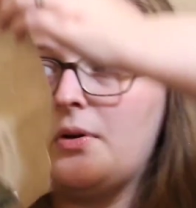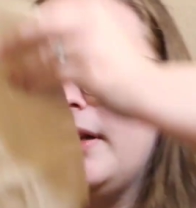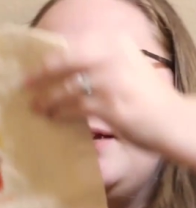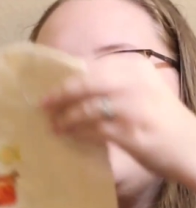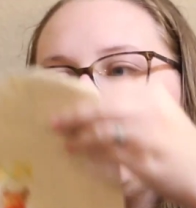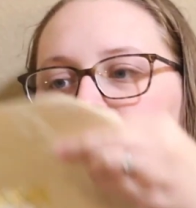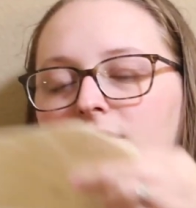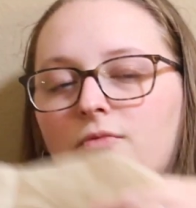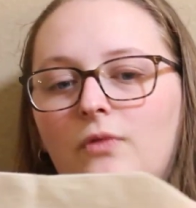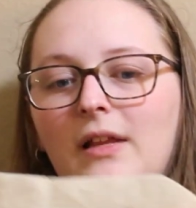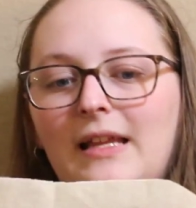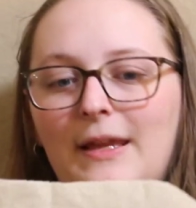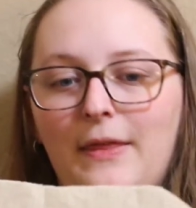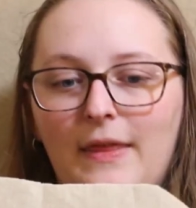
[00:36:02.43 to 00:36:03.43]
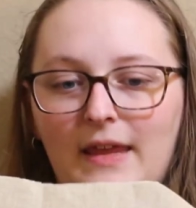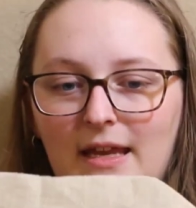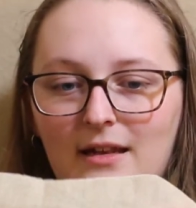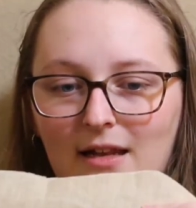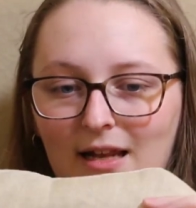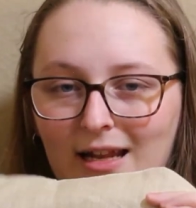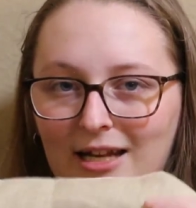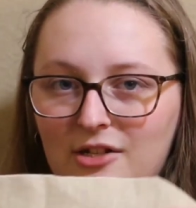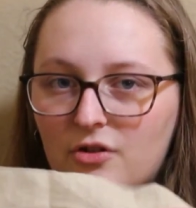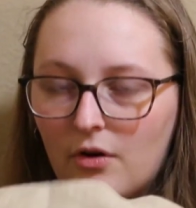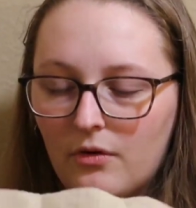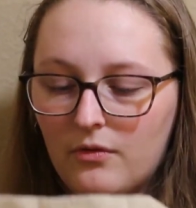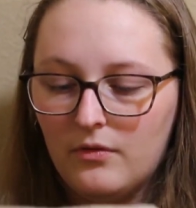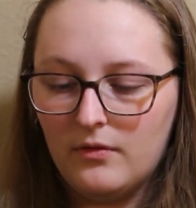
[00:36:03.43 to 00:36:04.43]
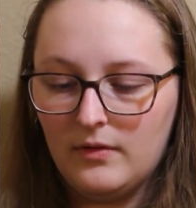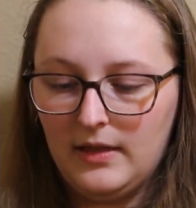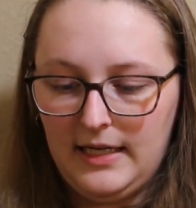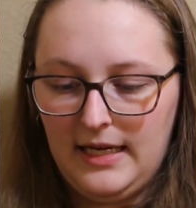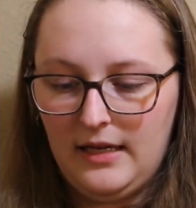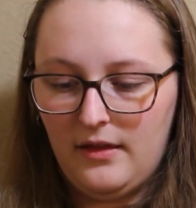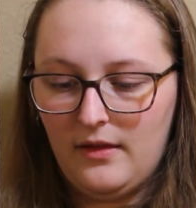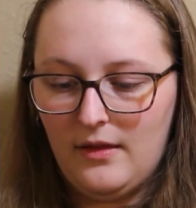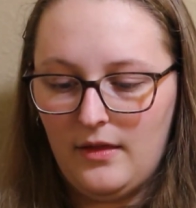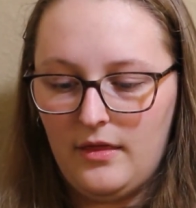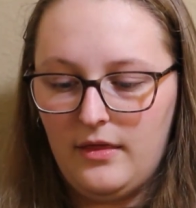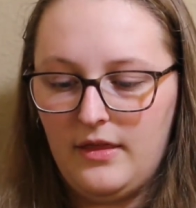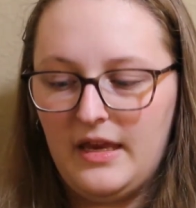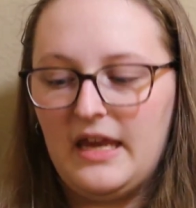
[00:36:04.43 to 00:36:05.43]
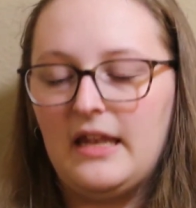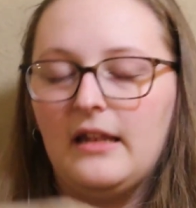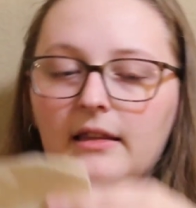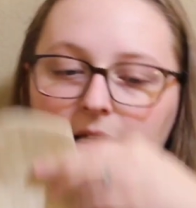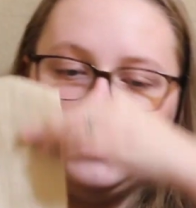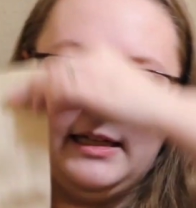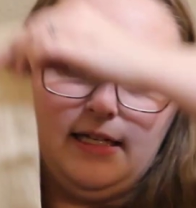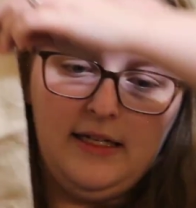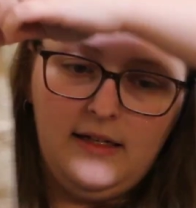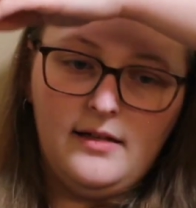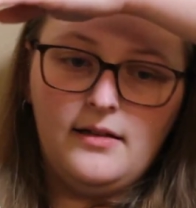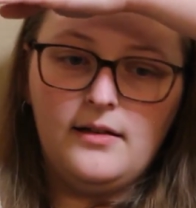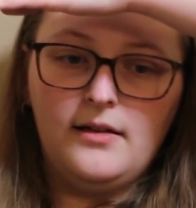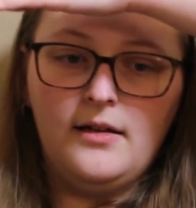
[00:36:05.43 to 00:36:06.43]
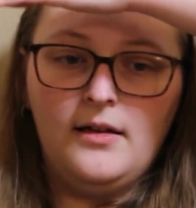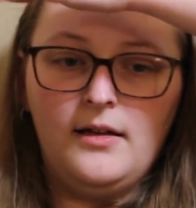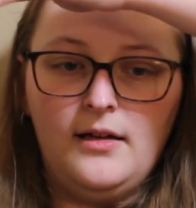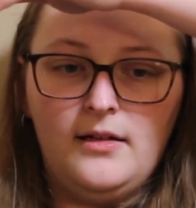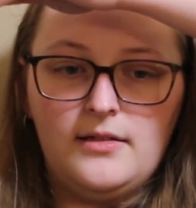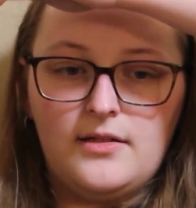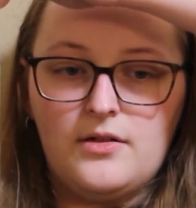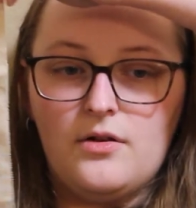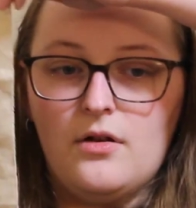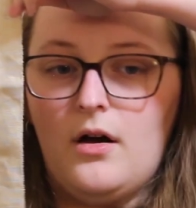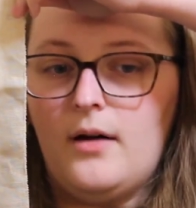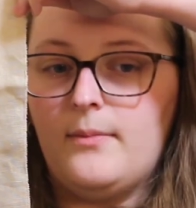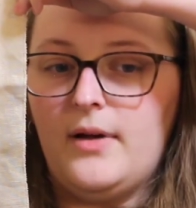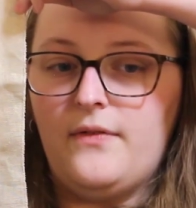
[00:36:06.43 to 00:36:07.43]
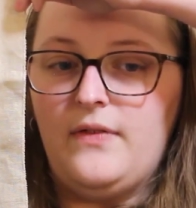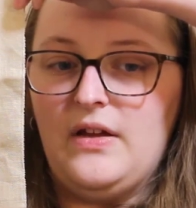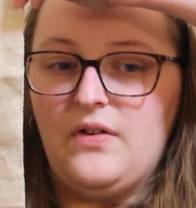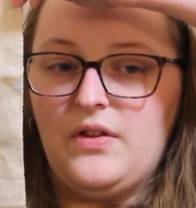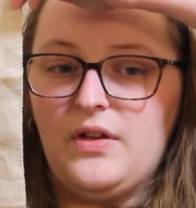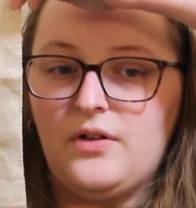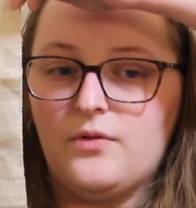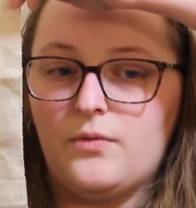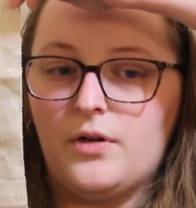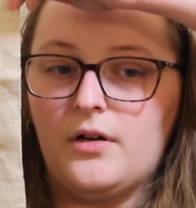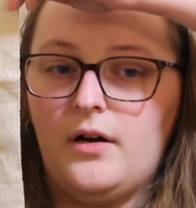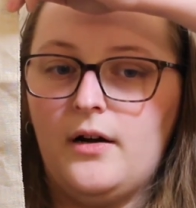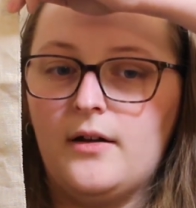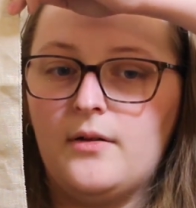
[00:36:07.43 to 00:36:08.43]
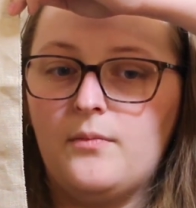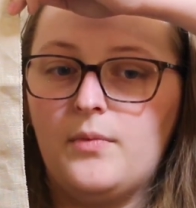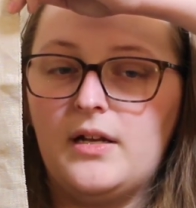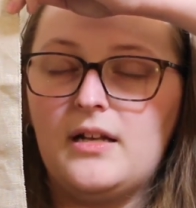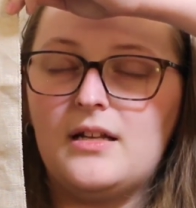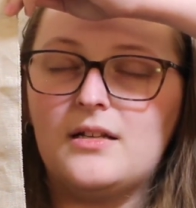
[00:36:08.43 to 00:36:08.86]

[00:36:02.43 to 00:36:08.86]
but it's really thin, and I don't like the thin linen. It's not my favorite thing to work on, but it is